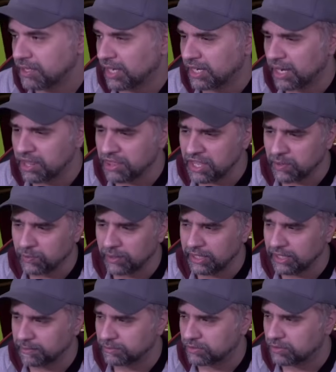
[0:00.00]
I don't think
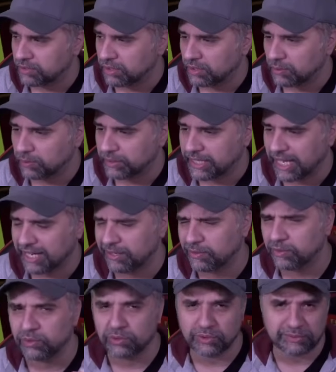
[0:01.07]
Williams would get in,
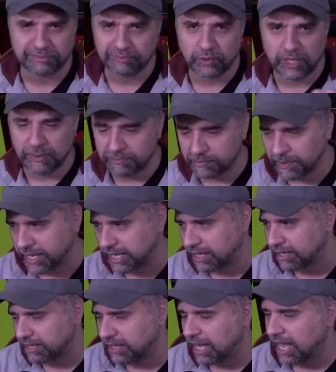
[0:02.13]
or Williams may
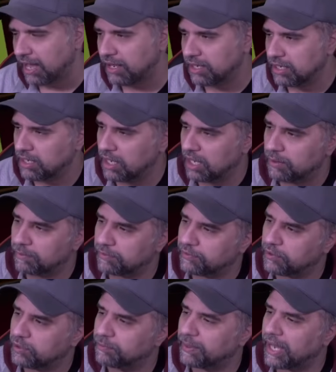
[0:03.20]
get in at
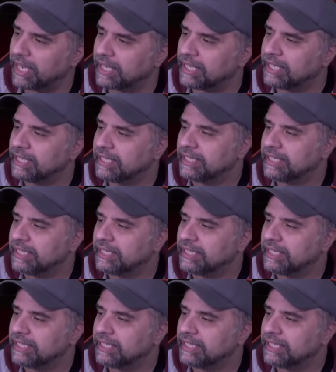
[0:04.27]
fullback.